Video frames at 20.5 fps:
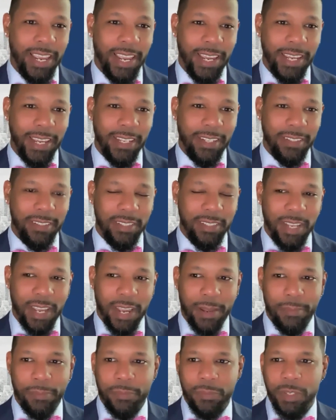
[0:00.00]
and
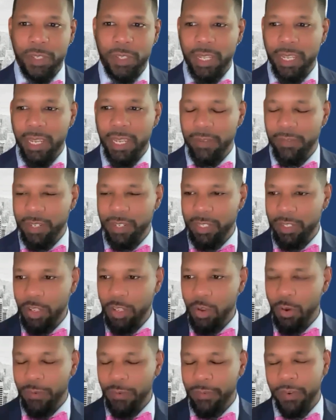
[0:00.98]
even
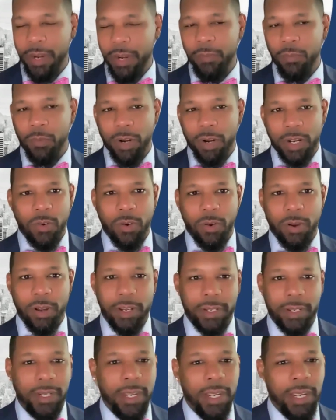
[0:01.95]
your framework
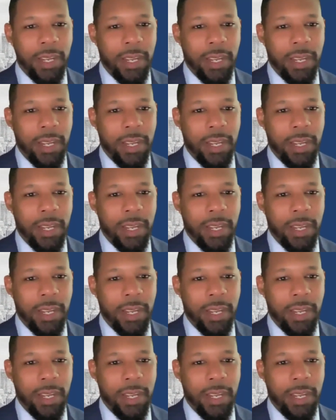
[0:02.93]
on